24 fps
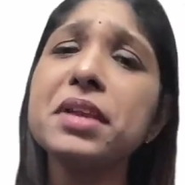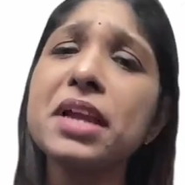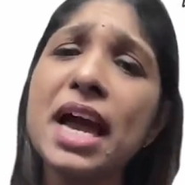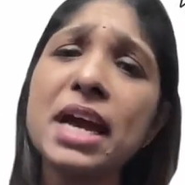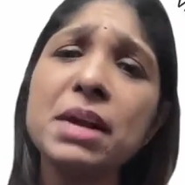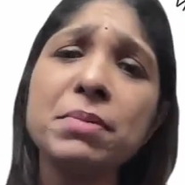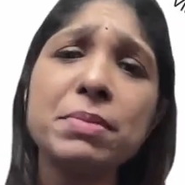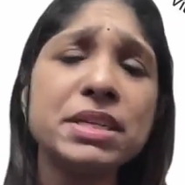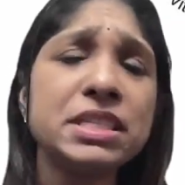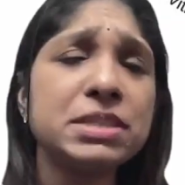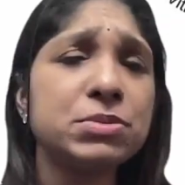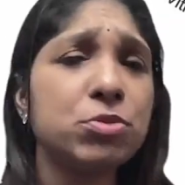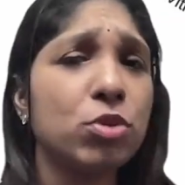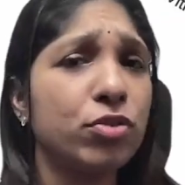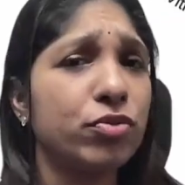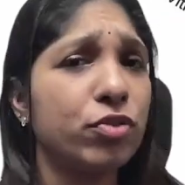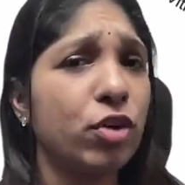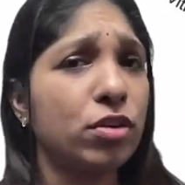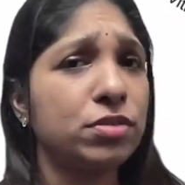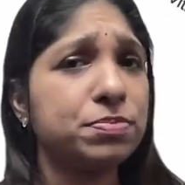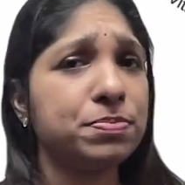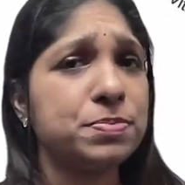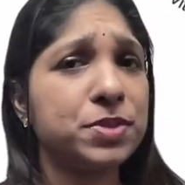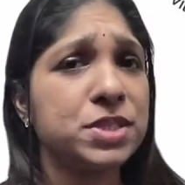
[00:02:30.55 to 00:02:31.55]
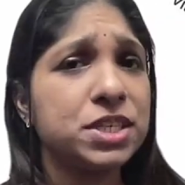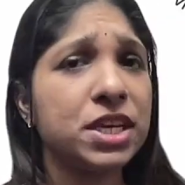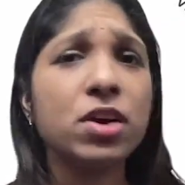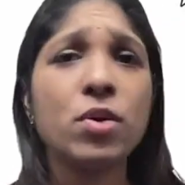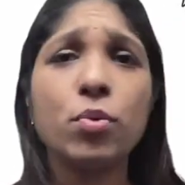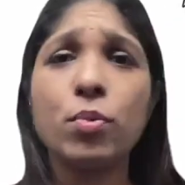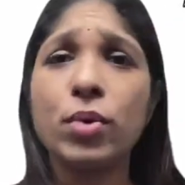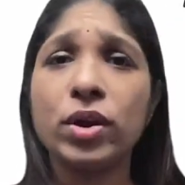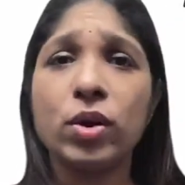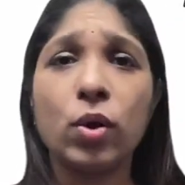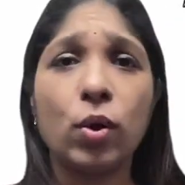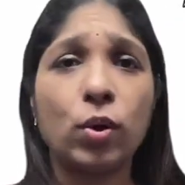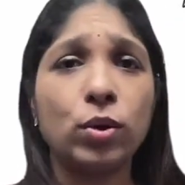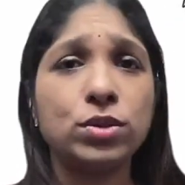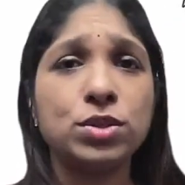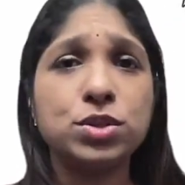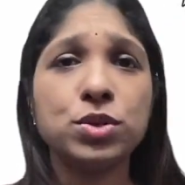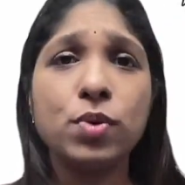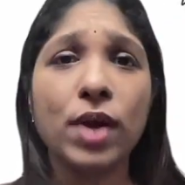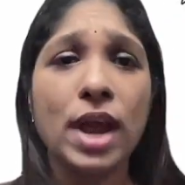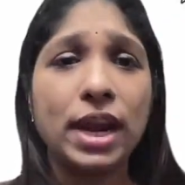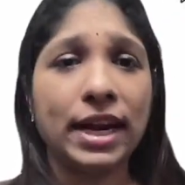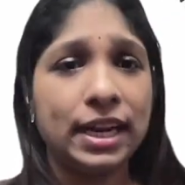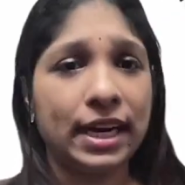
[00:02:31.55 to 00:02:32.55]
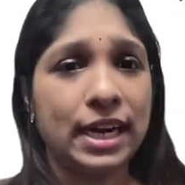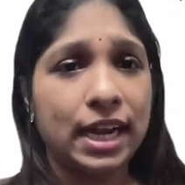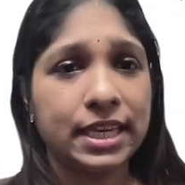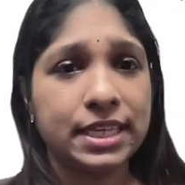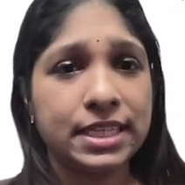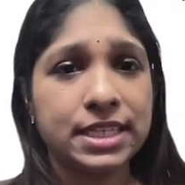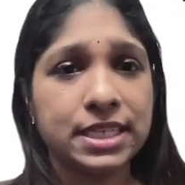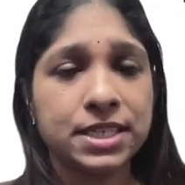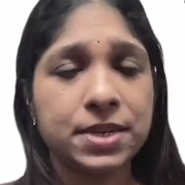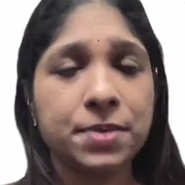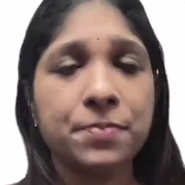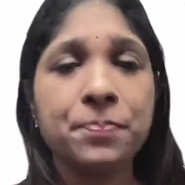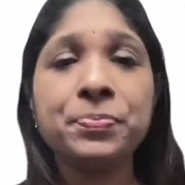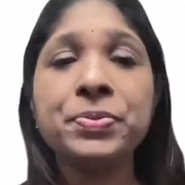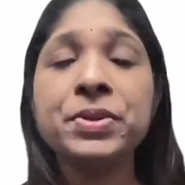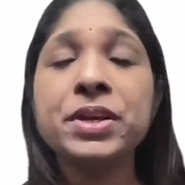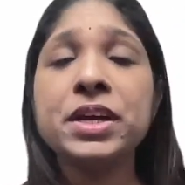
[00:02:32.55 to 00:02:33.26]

and metamorphopsia were also analyzed.